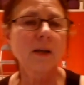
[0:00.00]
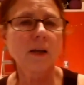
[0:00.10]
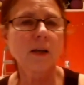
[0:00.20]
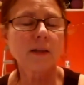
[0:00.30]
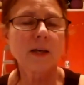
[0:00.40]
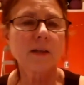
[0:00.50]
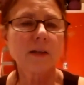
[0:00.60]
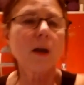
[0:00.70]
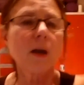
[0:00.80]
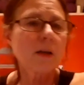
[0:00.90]
And
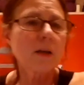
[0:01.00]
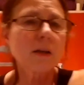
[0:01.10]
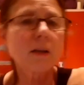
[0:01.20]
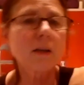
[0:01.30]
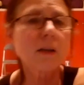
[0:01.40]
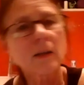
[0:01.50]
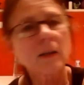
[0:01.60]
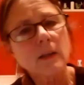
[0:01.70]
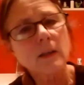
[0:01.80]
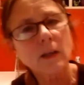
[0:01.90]
then
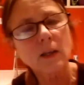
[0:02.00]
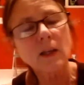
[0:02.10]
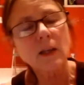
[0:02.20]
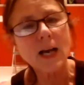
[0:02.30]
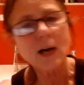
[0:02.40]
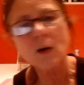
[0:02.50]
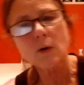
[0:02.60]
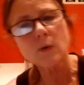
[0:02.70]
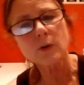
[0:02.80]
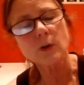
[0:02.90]

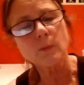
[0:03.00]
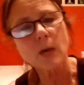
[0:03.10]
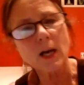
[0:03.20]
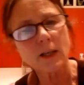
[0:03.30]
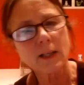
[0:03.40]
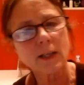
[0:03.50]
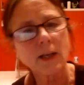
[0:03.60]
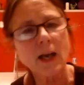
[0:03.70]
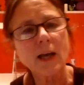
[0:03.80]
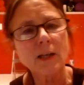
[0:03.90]
allow your
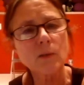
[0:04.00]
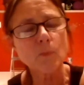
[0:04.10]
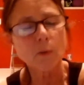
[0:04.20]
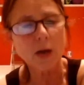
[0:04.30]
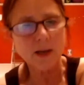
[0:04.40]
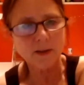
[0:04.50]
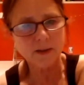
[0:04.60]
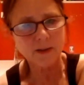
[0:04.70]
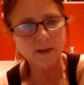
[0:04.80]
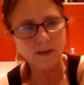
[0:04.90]
body and
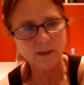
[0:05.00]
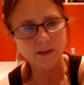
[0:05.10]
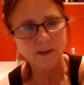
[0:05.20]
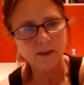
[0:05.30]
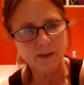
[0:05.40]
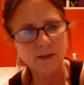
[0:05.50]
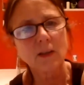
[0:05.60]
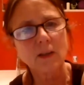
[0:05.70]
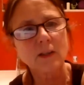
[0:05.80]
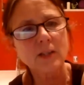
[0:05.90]
breath
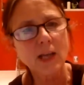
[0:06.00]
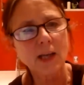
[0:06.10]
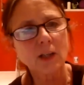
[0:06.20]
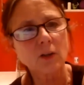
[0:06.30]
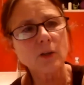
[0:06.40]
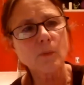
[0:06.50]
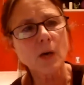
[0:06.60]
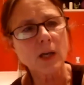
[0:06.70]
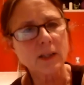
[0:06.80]
to anchor your mind.